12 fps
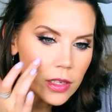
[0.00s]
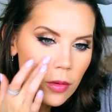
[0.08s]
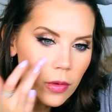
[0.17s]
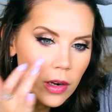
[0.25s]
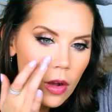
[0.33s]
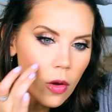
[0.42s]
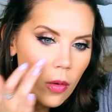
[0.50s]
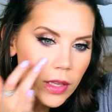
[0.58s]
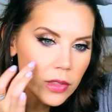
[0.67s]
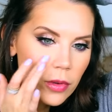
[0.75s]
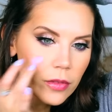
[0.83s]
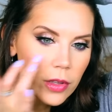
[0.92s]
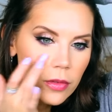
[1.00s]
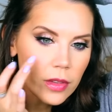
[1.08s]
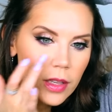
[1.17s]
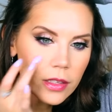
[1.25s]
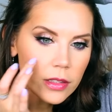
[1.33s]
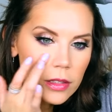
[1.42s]
I don't want to always review
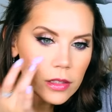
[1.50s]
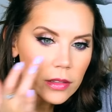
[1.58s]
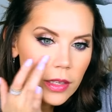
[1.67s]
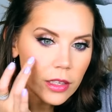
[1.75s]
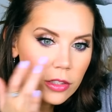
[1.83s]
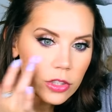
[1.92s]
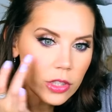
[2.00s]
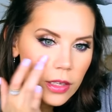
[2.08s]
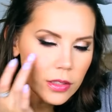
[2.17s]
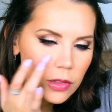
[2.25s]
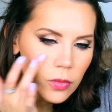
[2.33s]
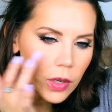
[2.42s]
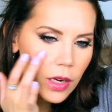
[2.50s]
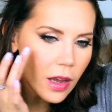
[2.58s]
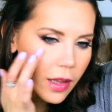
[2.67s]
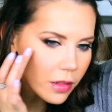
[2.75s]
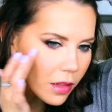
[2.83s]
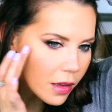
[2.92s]
things that are like just what
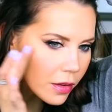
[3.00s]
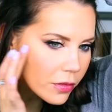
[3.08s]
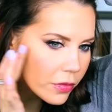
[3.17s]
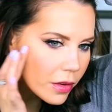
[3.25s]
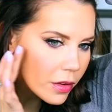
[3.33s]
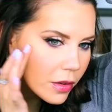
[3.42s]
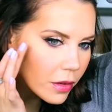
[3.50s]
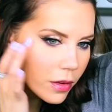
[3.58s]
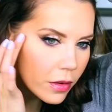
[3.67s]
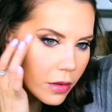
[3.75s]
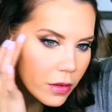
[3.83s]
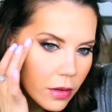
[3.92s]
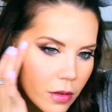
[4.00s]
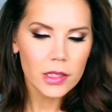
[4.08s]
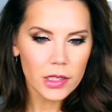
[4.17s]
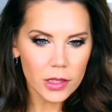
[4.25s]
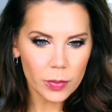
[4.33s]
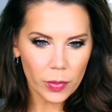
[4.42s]
I love.
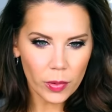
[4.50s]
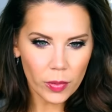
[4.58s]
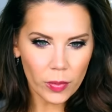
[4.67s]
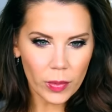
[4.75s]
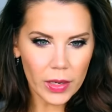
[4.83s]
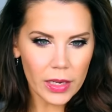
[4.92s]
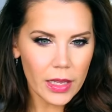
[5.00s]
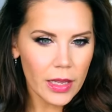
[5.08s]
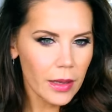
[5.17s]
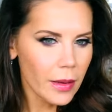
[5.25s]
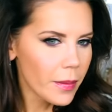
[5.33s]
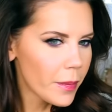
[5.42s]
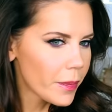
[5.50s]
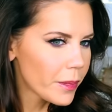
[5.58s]
This is pretty,